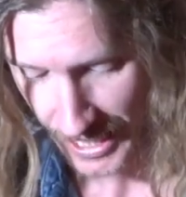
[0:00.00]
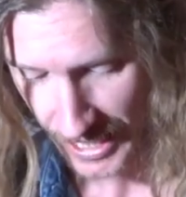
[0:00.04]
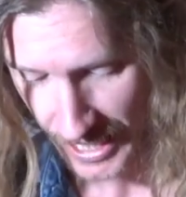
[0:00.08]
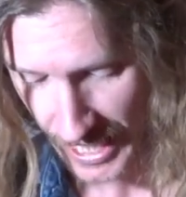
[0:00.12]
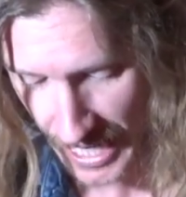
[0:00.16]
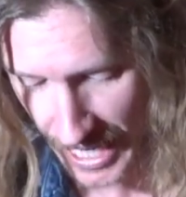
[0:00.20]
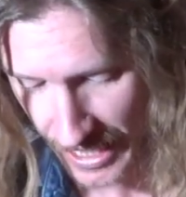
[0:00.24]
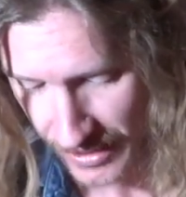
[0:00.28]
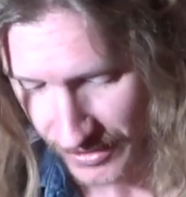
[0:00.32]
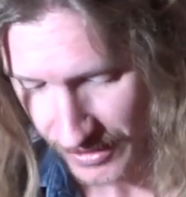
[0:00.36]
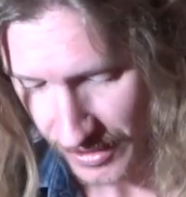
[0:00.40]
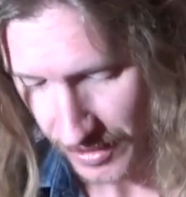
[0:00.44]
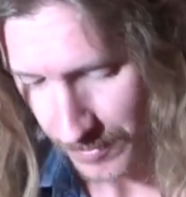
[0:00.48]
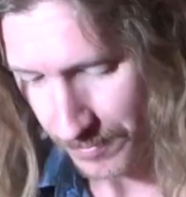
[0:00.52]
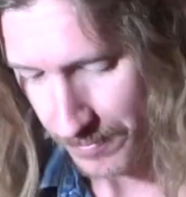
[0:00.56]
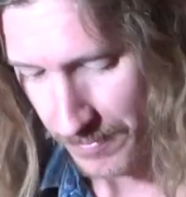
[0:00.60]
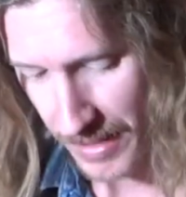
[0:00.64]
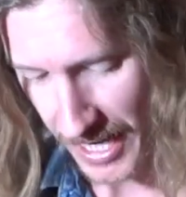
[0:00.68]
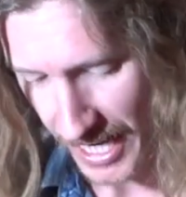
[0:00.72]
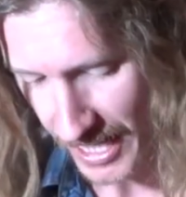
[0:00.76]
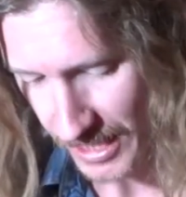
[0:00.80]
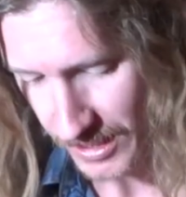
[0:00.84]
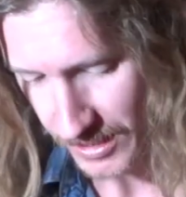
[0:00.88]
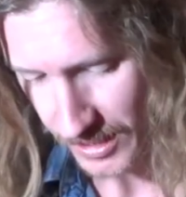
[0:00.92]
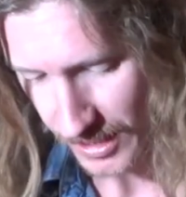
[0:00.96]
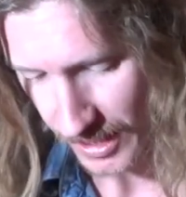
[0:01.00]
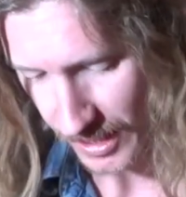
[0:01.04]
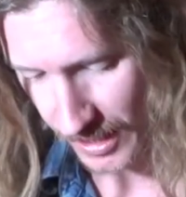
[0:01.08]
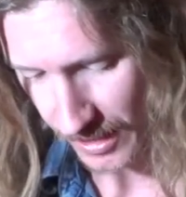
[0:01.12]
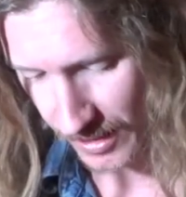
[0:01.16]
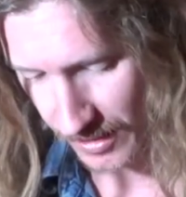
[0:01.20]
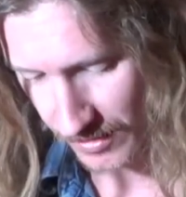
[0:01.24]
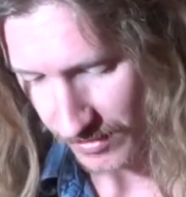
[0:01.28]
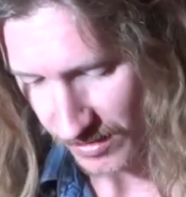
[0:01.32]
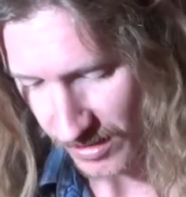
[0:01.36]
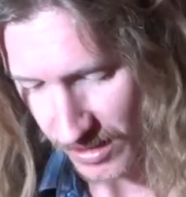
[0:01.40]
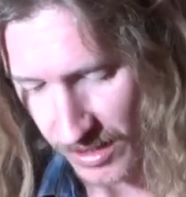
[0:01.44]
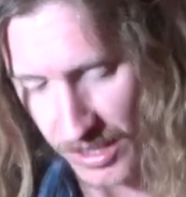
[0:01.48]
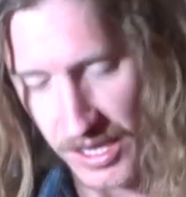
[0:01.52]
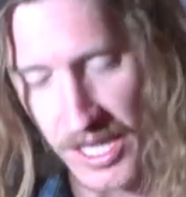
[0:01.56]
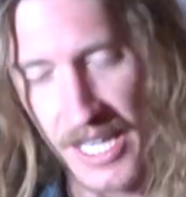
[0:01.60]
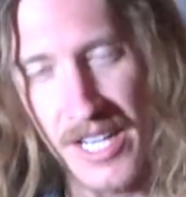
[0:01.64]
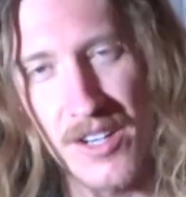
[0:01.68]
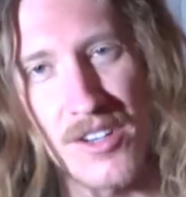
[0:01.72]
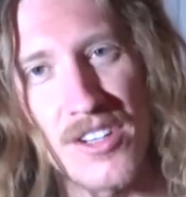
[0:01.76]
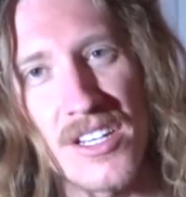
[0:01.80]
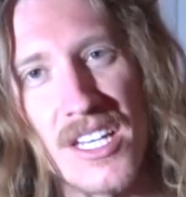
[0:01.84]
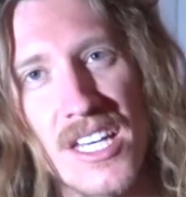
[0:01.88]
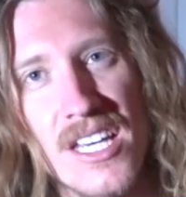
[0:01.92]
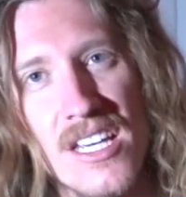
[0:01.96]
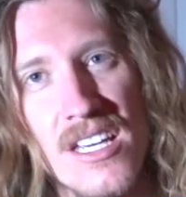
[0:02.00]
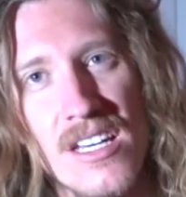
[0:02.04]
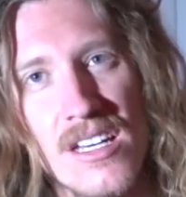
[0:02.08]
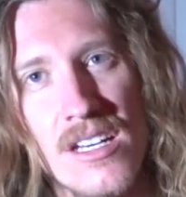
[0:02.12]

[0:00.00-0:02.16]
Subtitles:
It has an amazing clarity,